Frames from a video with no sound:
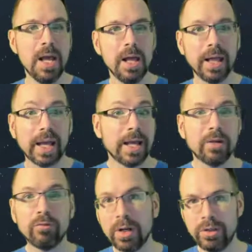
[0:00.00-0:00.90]
like I
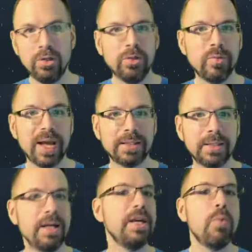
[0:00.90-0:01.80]
could run two backs
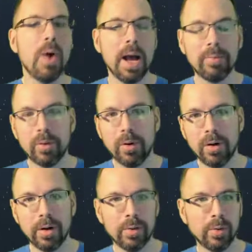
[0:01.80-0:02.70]
and an e-web,
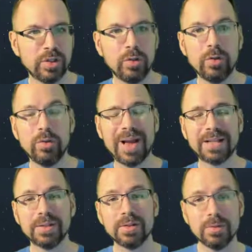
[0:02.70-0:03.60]
or or two
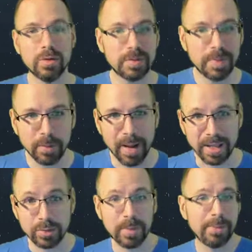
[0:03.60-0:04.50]
backs and two speeder
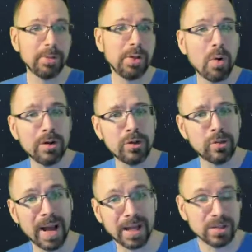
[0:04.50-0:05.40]
bikes, or maybe only one
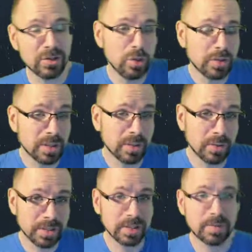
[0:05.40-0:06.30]
back and two
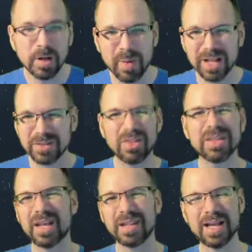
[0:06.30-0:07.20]
units of speeder bikes, or
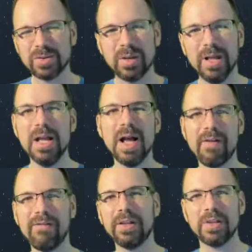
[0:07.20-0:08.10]
things like that. So I,
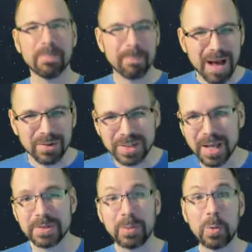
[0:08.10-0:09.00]
I feel like the amount of
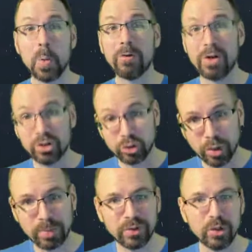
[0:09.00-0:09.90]
times I'm going to want to run
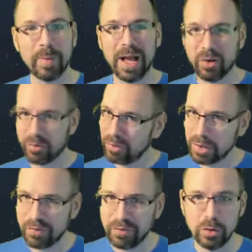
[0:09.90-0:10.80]
triple back are
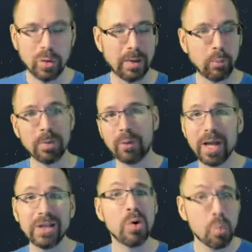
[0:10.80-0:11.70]
very few. I want to
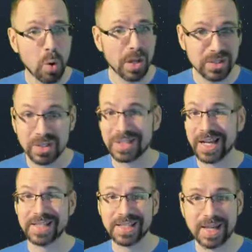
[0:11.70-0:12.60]
probably do it once to
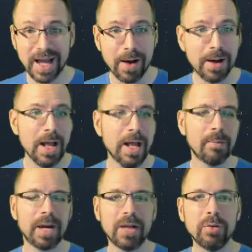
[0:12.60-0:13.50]
test it out,
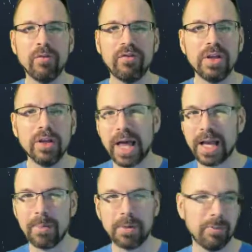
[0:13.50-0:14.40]
but I don't feel
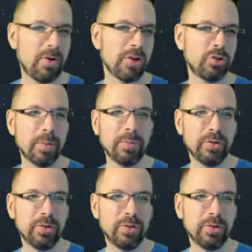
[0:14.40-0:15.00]
like I'm going to run triple